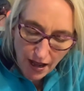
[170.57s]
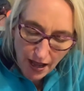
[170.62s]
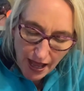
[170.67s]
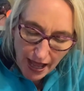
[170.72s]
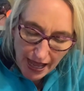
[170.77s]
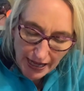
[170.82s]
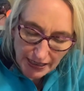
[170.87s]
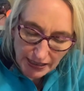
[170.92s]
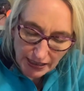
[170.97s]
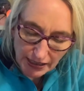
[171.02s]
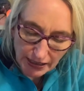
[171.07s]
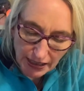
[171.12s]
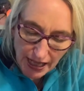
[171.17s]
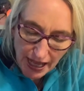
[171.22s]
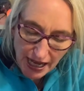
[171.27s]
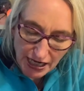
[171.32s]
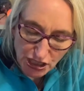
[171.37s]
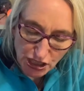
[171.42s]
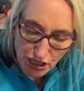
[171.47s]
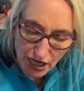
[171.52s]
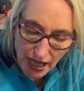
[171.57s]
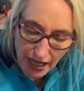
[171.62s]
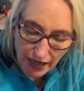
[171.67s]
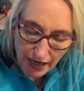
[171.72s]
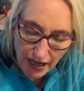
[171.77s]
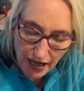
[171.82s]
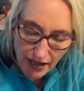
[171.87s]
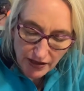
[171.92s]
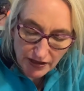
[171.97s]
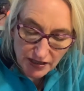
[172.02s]
and a little hashtag.
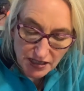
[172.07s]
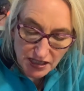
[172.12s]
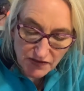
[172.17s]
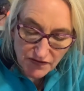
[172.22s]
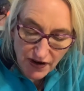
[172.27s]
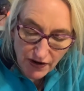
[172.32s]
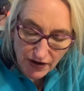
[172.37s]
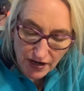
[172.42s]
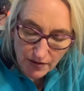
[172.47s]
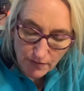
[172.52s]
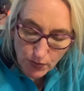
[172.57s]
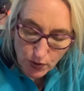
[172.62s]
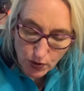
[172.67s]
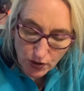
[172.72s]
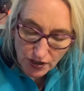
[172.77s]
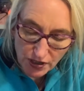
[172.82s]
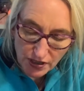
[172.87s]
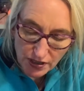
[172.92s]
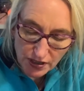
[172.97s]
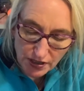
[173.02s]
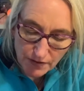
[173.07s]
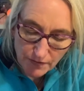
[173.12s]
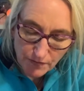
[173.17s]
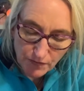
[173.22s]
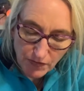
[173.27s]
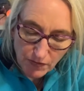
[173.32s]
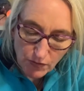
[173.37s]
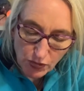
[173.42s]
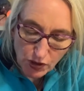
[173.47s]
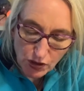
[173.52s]
This is very important
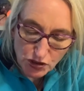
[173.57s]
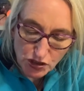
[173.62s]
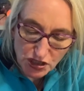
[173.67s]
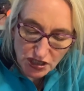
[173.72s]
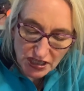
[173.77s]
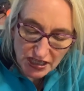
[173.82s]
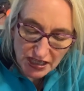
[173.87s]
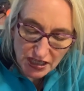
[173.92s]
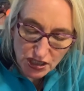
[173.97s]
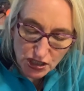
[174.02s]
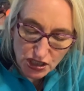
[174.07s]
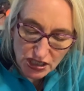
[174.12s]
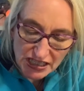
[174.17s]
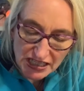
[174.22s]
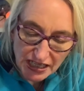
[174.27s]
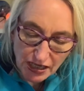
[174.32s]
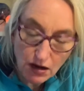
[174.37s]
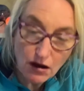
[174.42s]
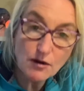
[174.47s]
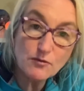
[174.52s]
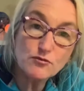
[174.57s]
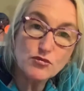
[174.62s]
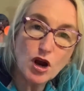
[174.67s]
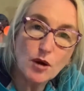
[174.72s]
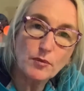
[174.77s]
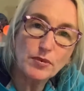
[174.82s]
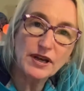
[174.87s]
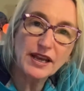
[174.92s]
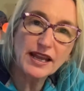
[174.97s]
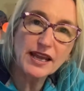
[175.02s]
because you need it to stick on
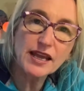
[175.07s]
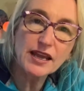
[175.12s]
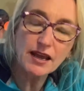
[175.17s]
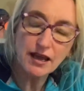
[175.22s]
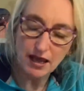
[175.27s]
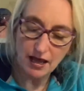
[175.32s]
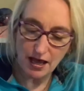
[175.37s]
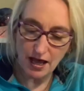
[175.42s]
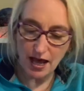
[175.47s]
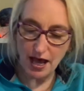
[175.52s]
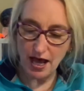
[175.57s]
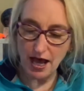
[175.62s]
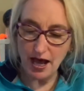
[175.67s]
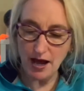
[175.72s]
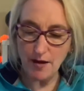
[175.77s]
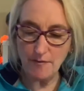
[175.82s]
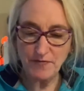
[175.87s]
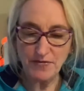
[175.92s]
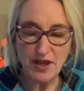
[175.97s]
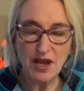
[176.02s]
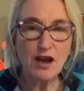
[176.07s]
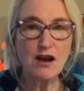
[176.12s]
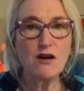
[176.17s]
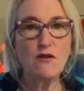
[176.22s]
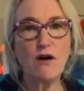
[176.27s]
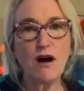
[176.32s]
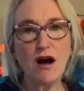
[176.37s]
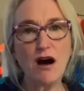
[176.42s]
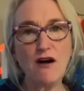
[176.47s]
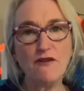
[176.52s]
properly.
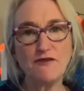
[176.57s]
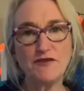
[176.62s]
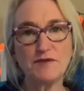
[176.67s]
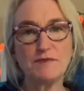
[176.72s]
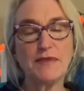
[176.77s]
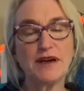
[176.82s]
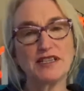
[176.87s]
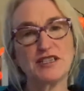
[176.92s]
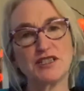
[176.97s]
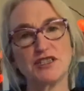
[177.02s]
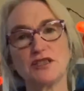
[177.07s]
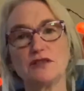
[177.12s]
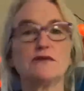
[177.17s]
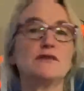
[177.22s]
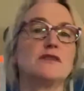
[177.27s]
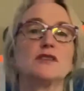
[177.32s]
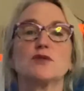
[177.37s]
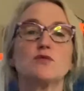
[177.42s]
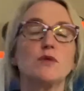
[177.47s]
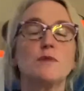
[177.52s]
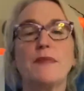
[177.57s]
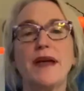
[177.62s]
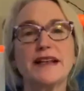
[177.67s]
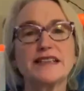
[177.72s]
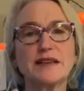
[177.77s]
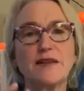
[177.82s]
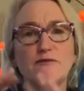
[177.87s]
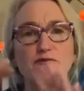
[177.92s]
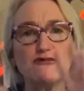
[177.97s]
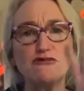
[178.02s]
Quite often my students will make
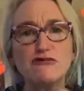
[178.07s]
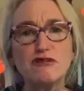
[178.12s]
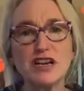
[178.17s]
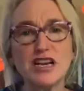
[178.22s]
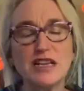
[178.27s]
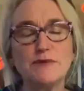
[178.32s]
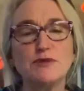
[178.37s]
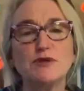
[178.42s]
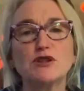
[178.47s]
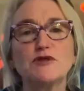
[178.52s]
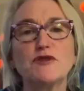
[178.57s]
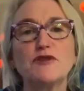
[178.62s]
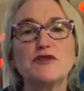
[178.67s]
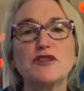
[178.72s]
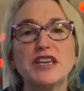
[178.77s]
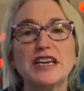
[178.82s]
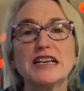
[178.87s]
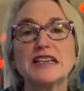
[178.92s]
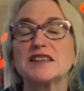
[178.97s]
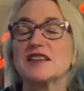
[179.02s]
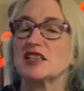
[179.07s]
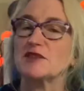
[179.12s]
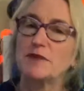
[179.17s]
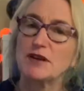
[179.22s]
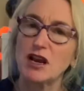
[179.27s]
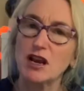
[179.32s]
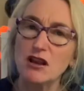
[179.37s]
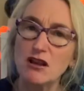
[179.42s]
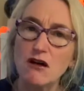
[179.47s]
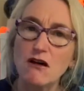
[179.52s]
some really beautiful things and they'll spend a
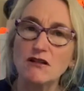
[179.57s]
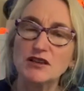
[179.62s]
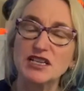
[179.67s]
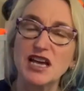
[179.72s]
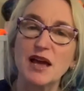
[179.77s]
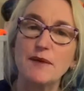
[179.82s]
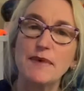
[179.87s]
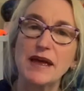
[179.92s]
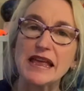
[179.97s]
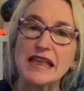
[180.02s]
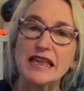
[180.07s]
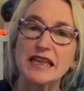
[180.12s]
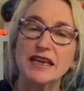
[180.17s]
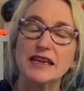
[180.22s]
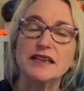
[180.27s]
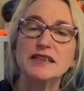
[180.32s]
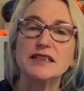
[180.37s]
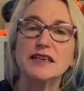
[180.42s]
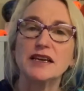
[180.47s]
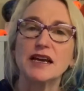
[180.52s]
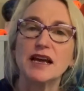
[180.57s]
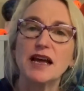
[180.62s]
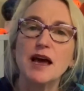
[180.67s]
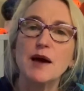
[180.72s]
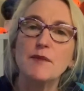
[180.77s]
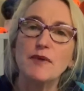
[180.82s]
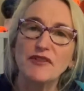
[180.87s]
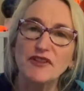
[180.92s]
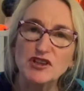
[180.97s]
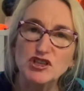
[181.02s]
long time making it, but the